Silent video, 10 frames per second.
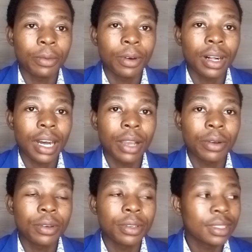oh, I
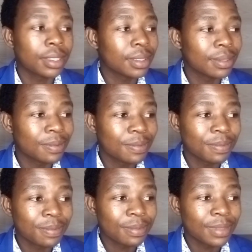could
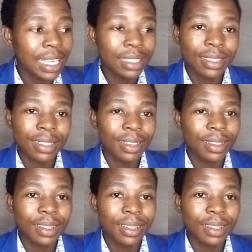just